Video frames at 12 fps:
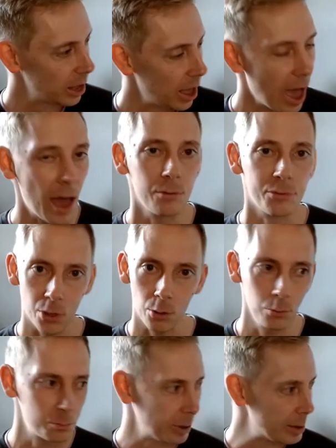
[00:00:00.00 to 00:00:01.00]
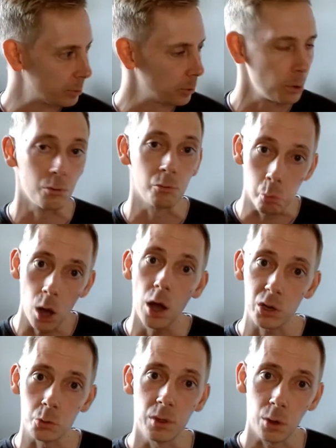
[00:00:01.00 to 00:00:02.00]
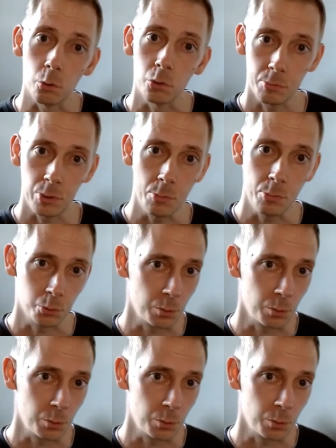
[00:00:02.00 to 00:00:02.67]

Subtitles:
and for those people who have worked with older pupils